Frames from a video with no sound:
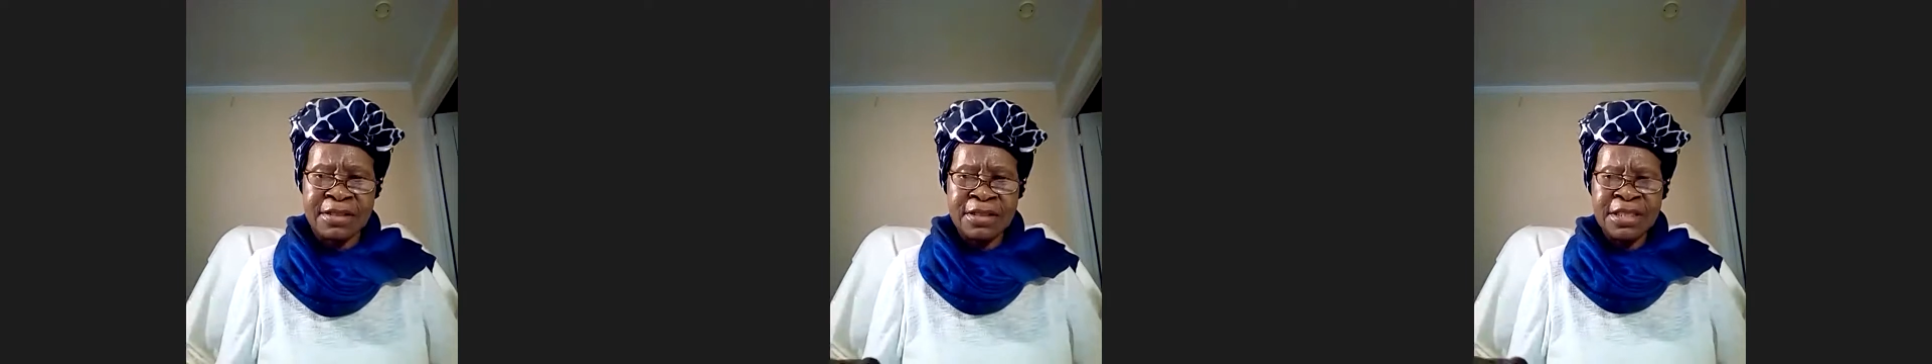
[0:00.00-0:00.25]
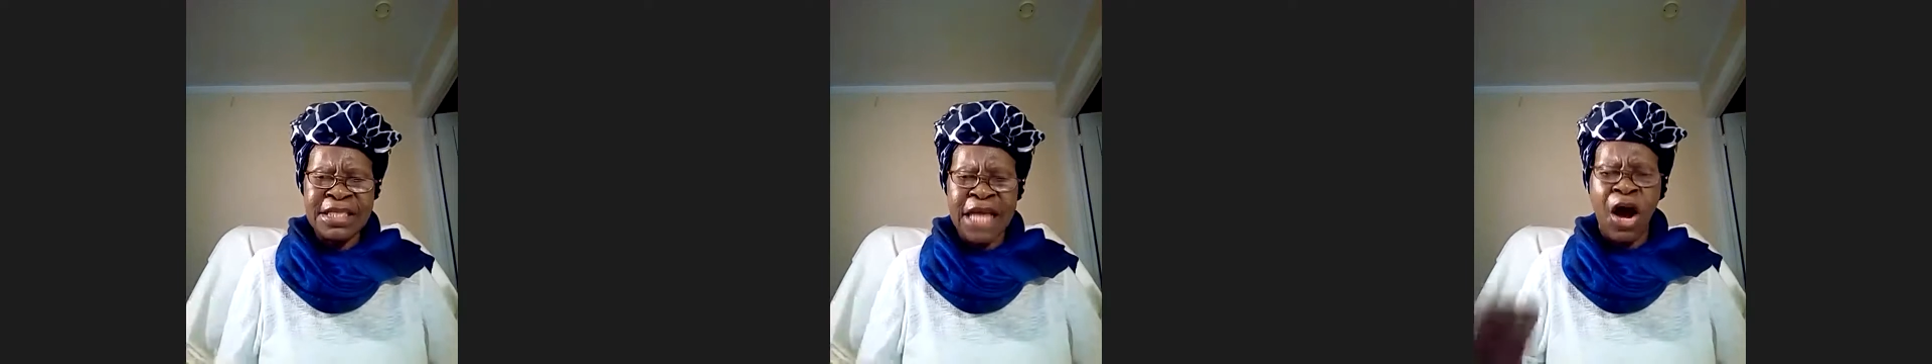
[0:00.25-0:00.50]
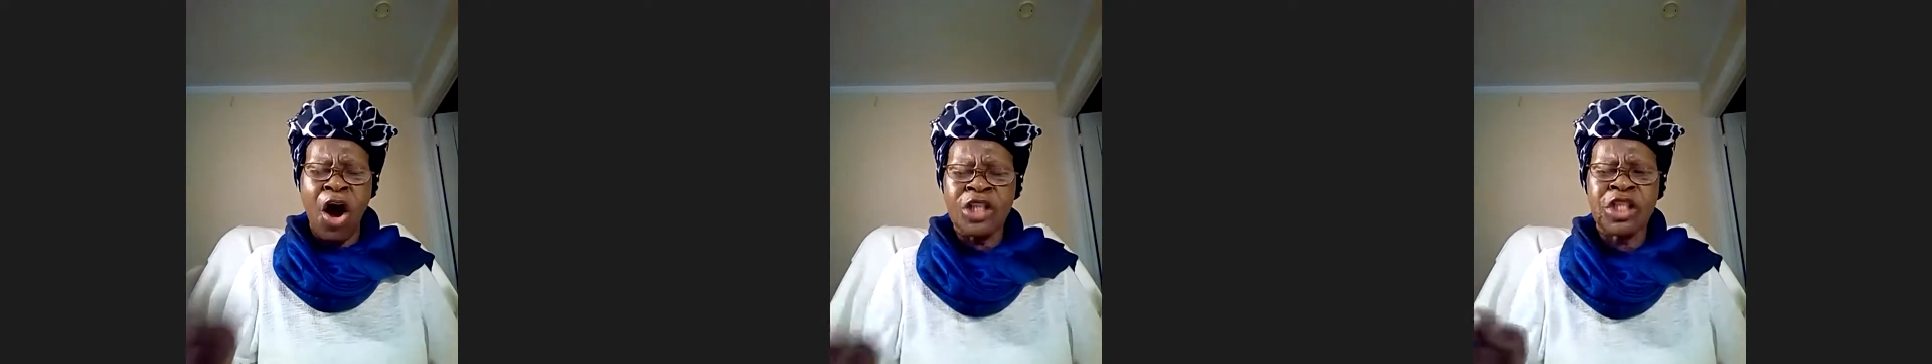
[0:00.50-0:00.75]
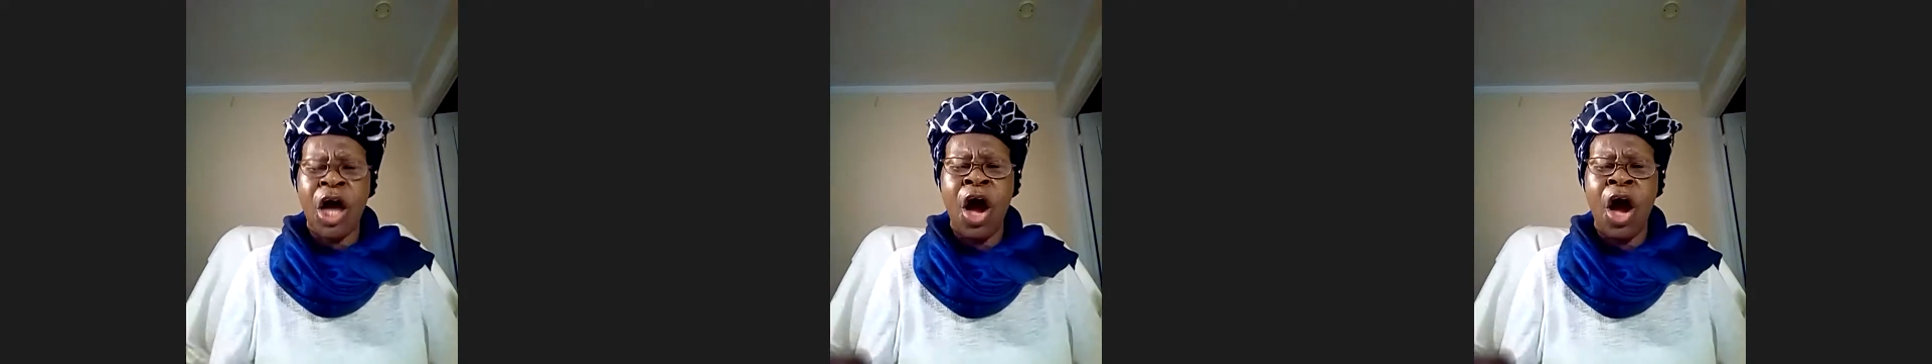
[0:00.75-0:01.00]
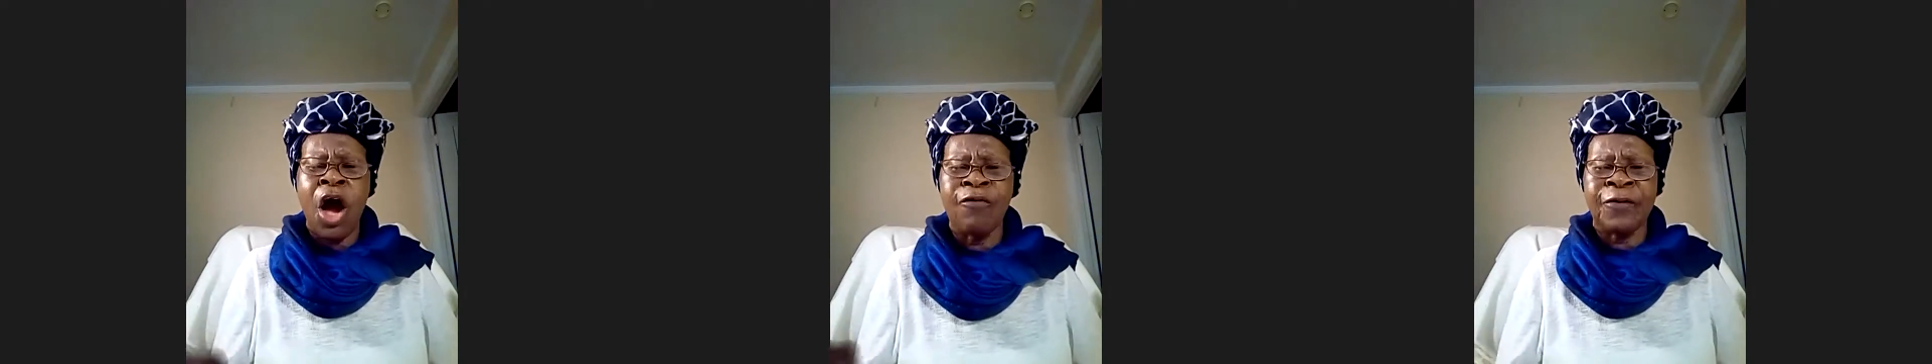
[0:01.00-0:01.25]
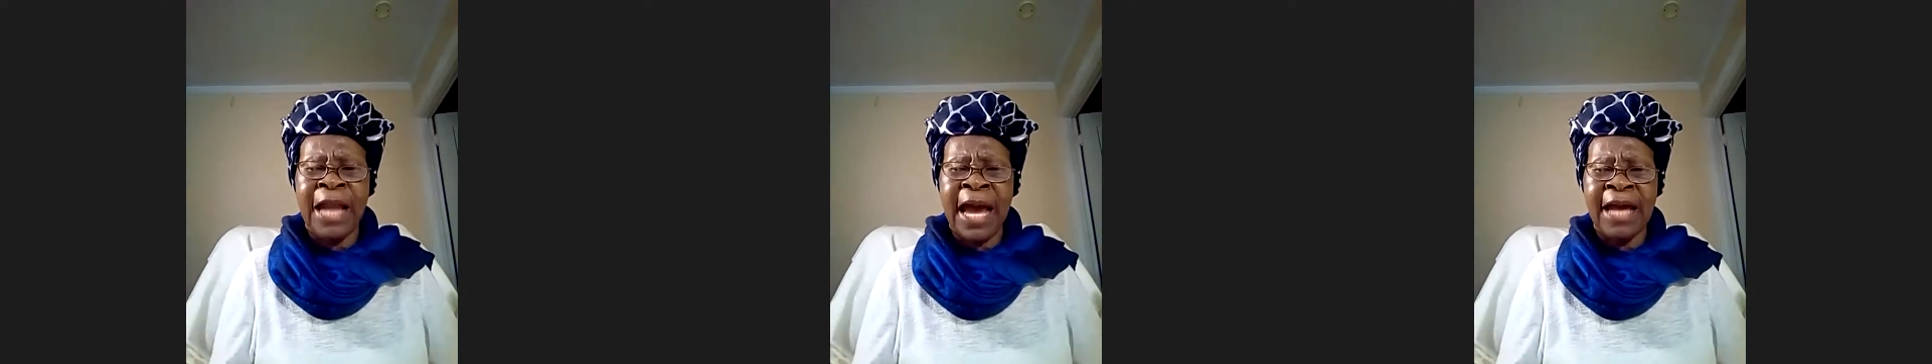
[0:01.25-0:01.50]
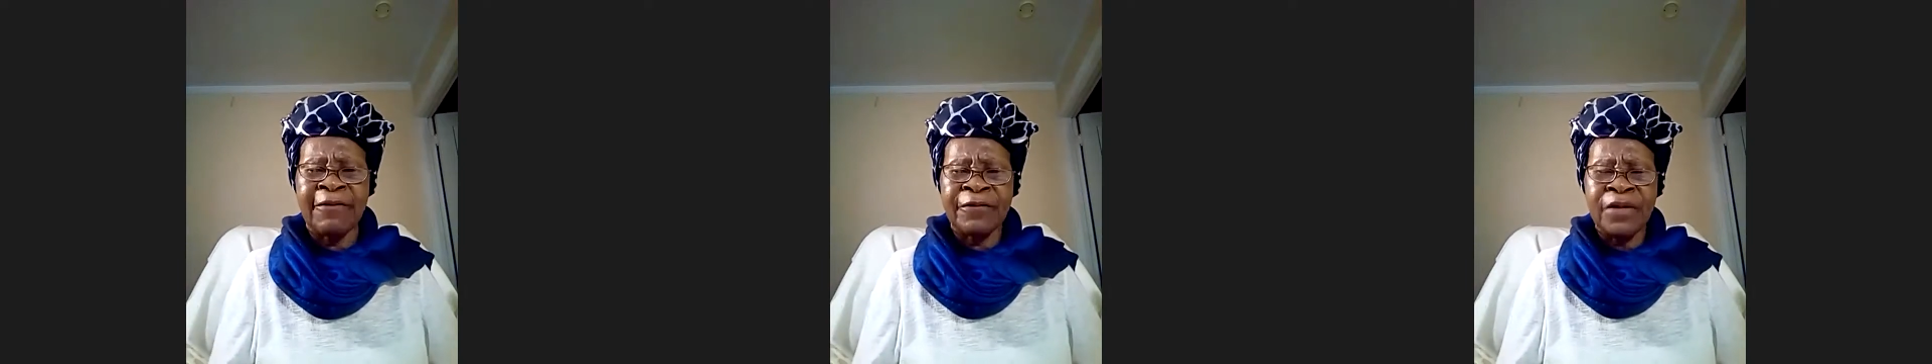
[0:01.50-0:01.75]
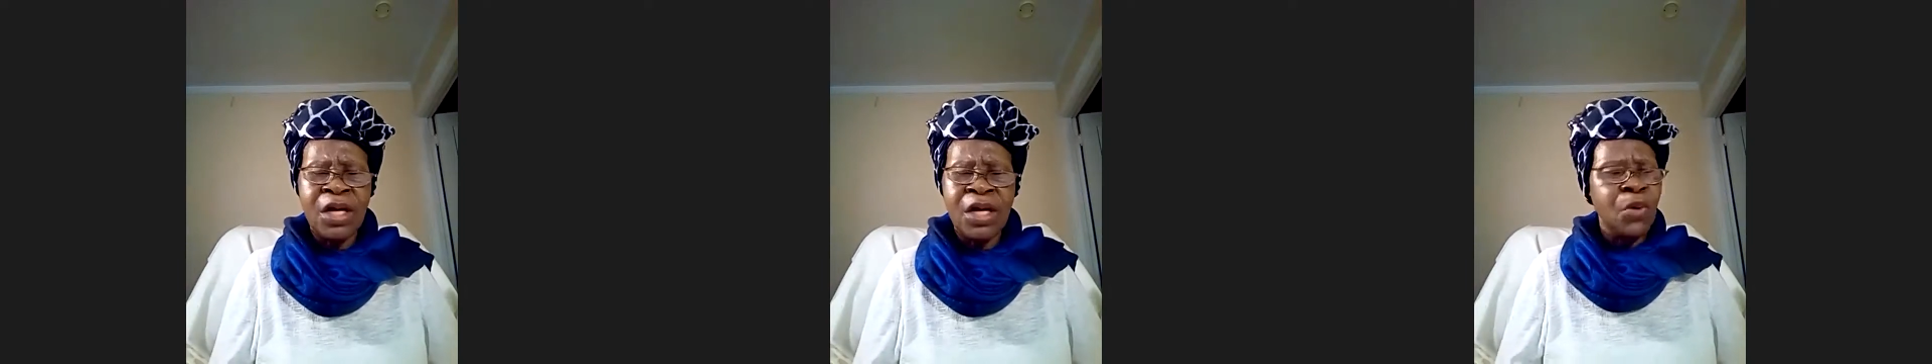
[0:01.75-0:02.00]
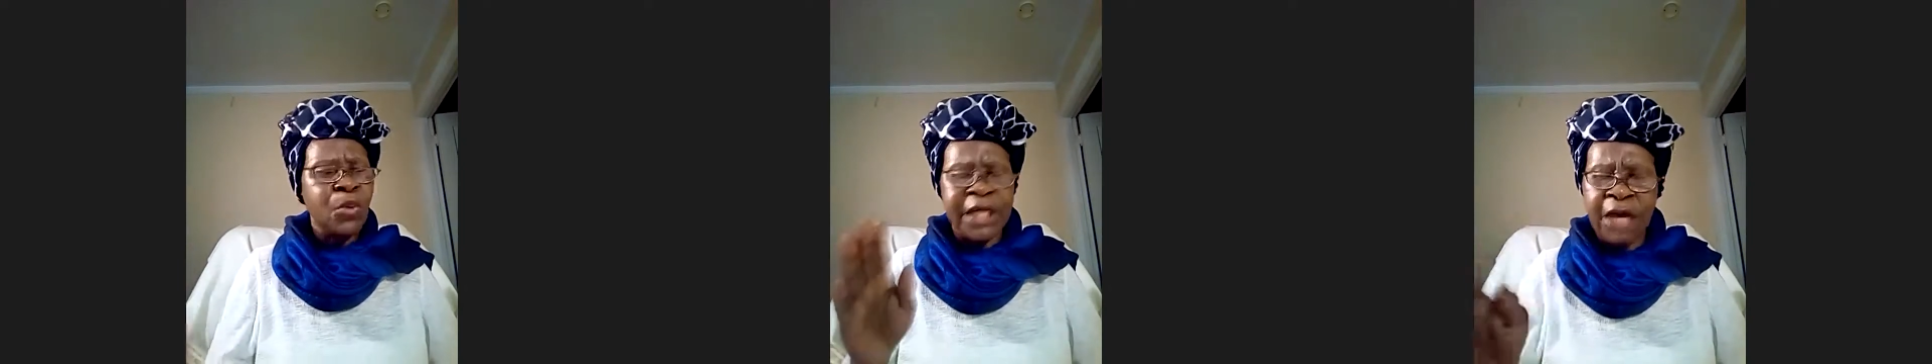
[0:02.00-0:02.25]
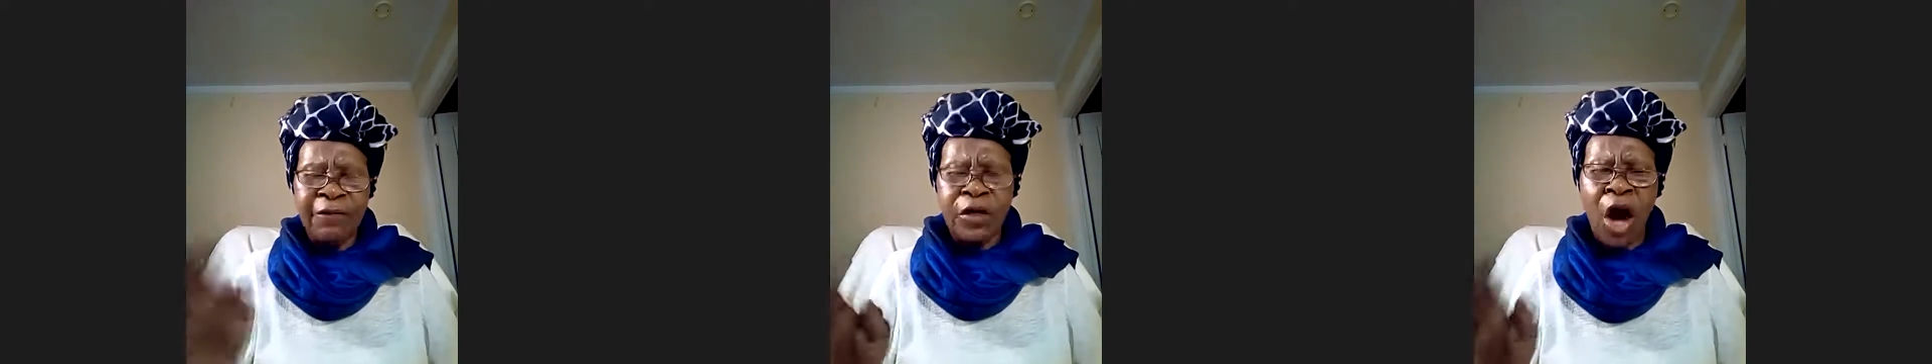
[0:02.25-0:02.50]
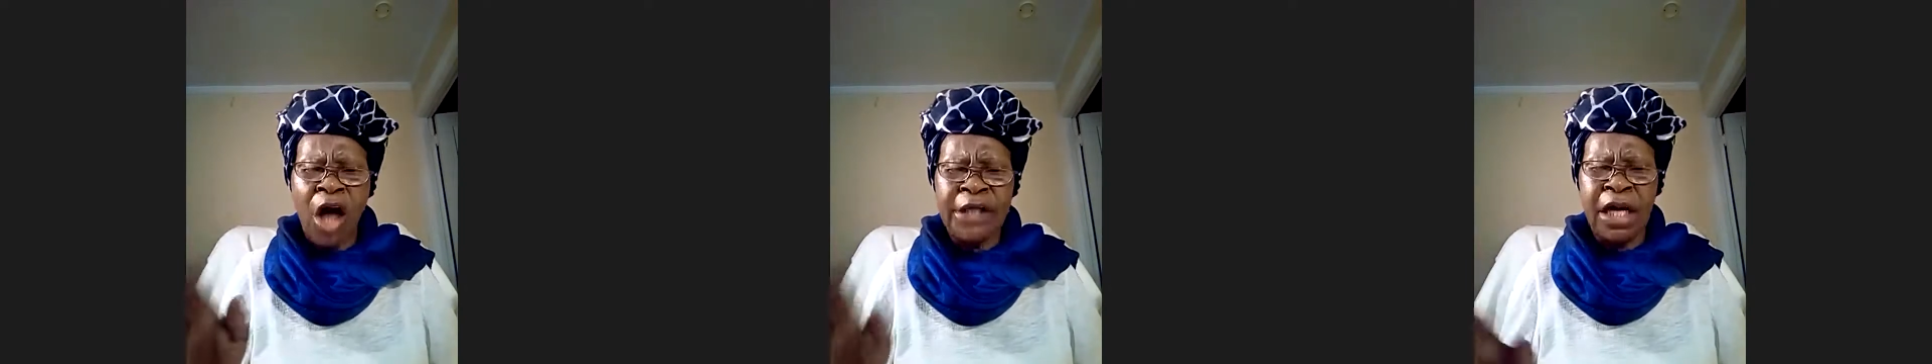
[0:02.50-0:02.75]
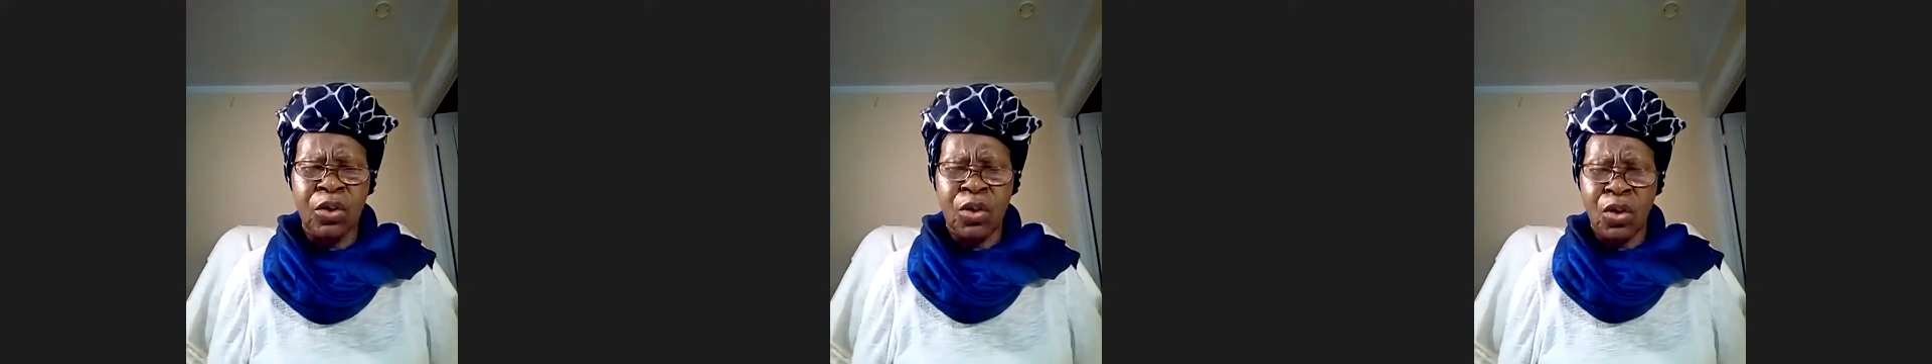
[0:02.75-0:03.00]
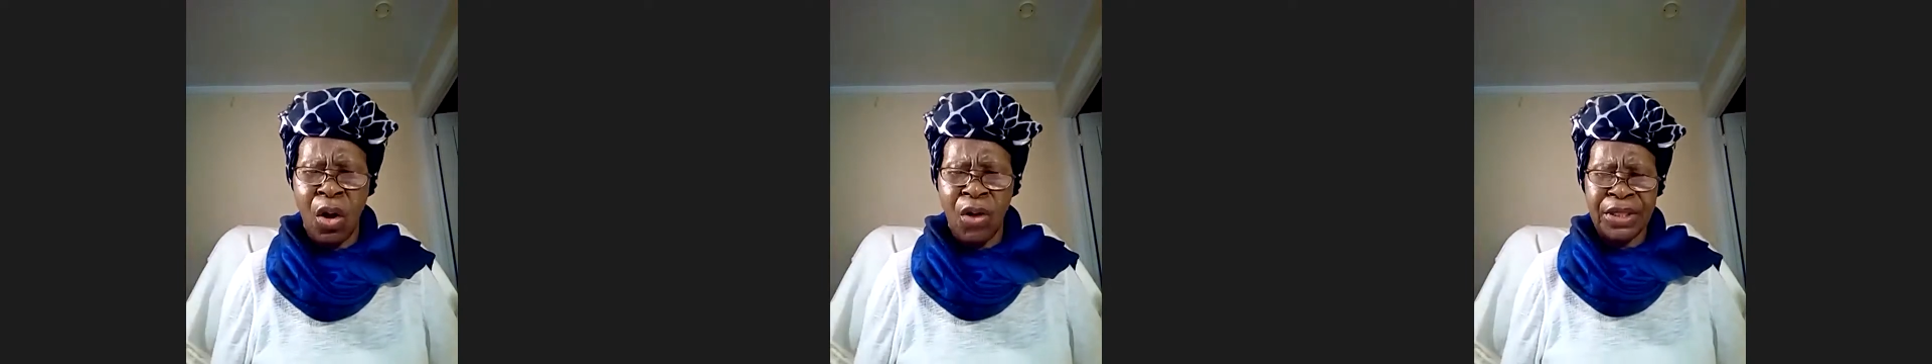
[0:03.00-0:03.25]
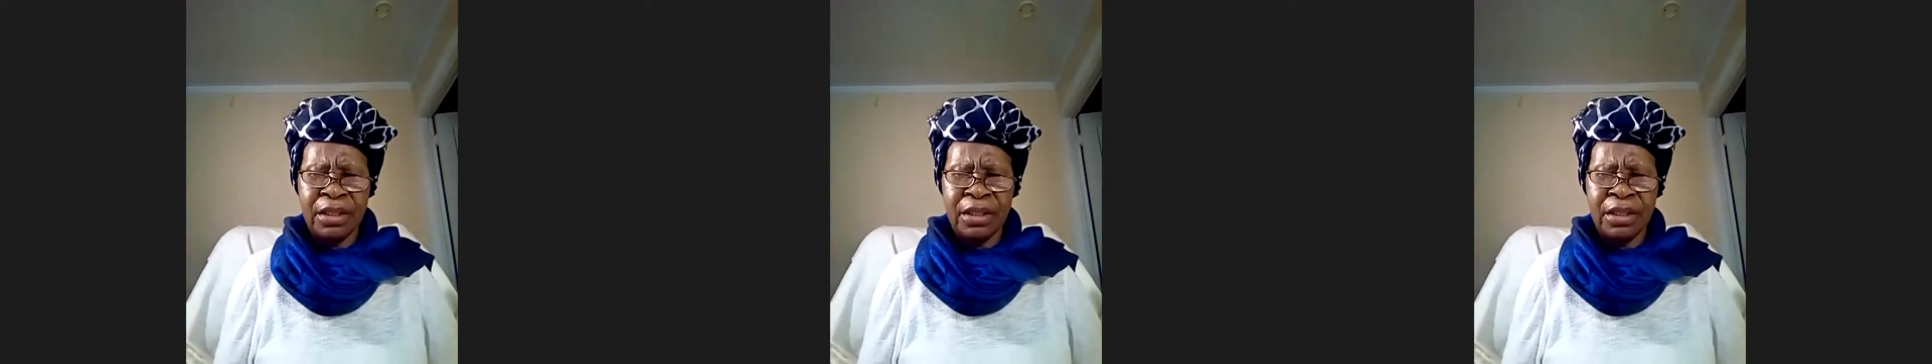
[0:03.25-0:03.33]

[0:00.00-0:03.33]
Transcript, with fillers: the author of life, we give you all the glory.